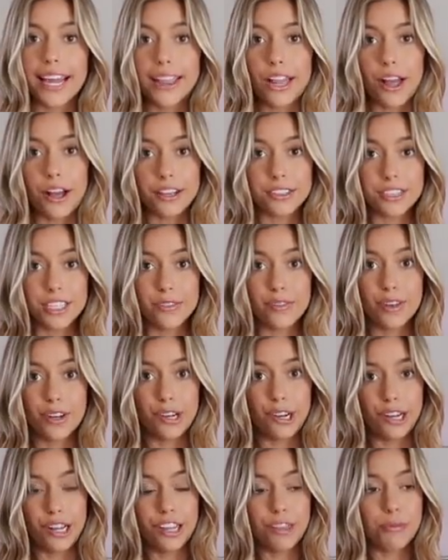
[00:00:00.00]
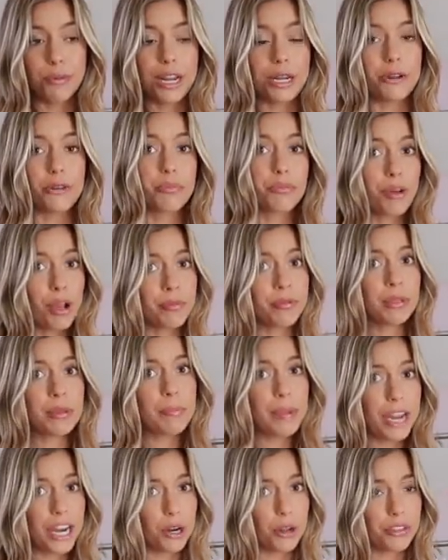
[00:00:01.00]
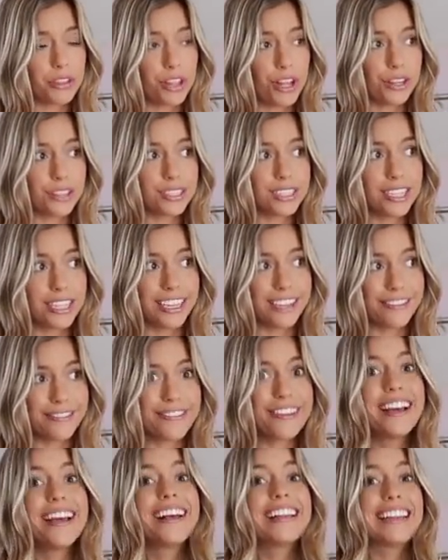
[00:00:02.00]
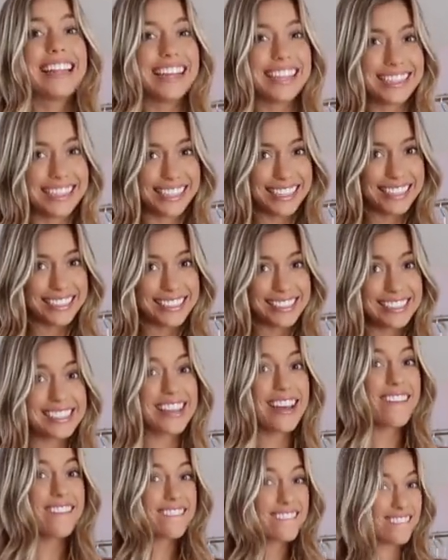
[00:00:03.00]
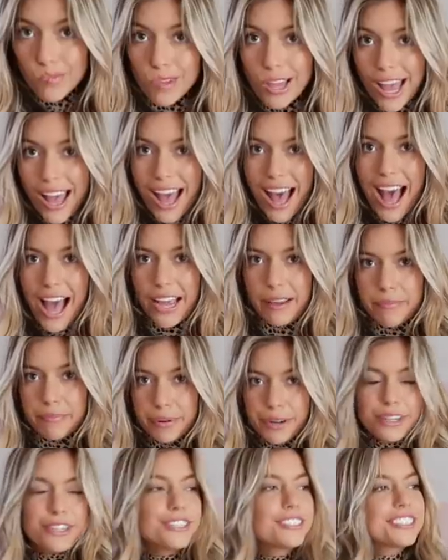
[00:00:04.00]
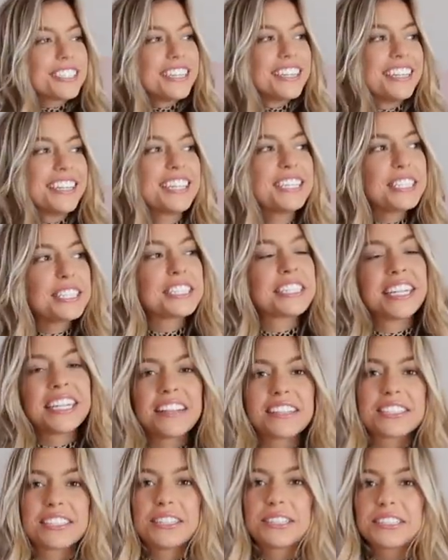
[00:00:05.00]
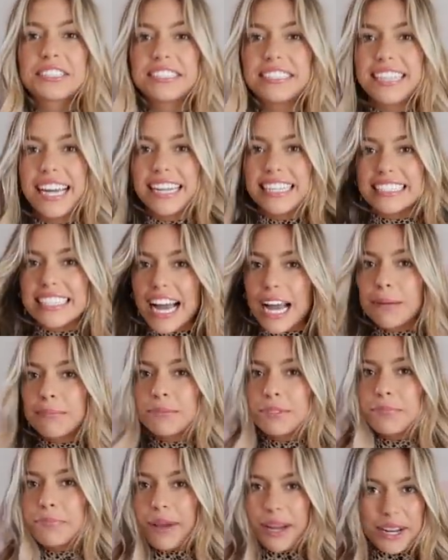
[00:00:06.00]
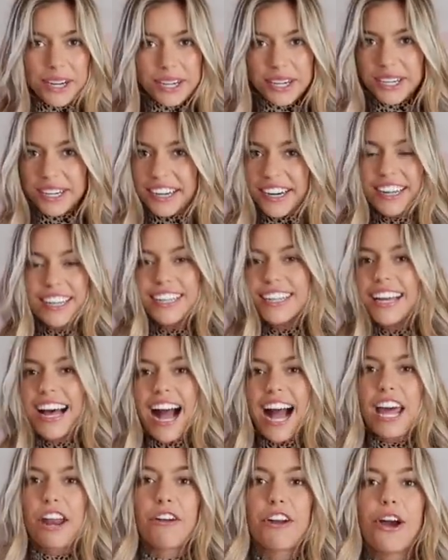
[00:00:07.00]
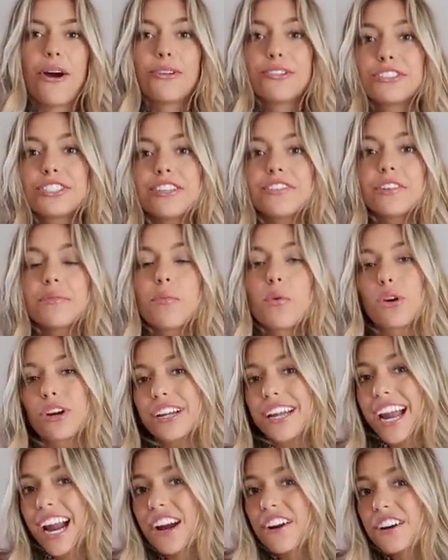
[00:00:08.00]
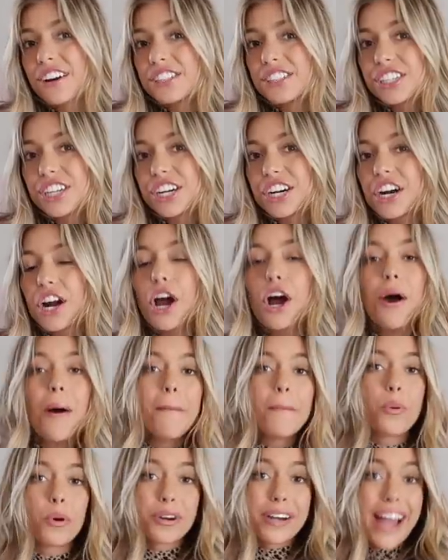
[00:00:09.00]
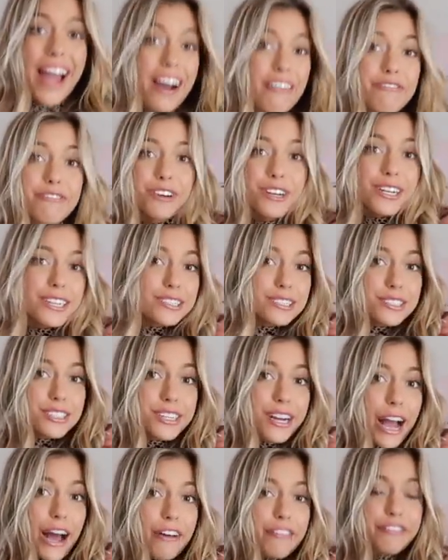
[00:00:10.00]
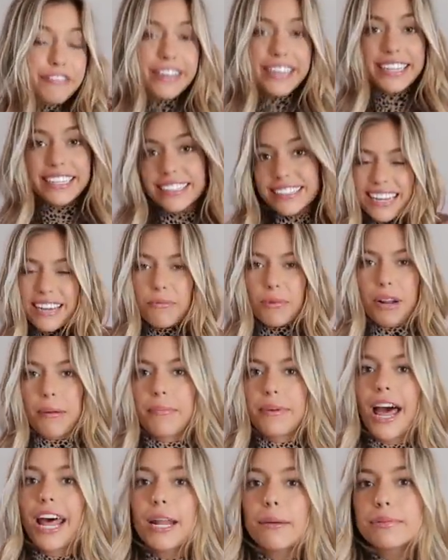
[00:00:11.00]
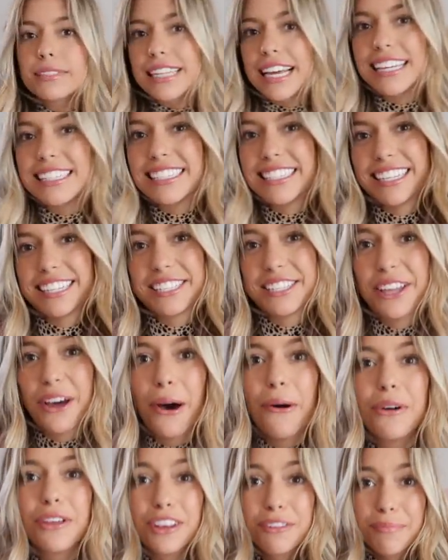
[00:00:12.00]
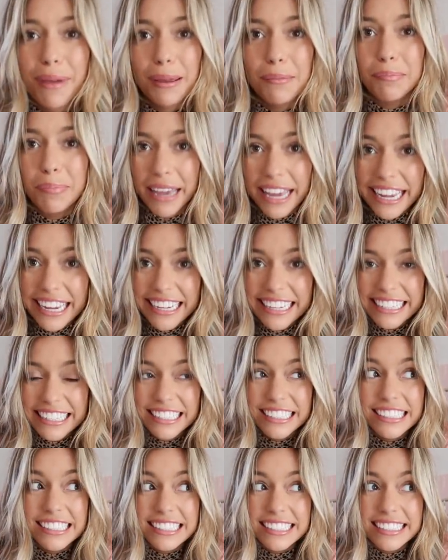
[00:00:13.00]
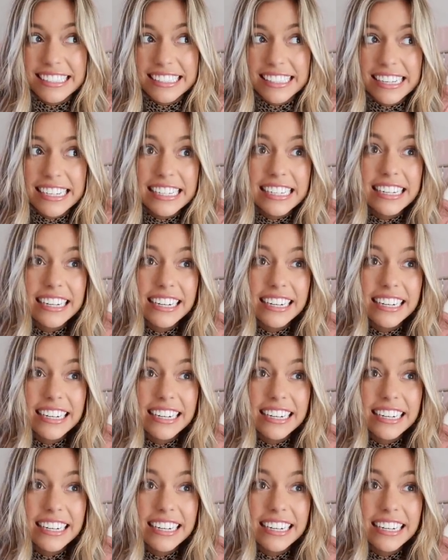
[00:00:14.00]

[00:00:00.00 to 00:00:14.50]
a long sleeve underneath, but I would probably pair it with a long sleeve like this. I personally just think this looks 10 times better. I don't know, it just gives it more character, more effort into your outfit. What I'm not obsessed is though with my pants.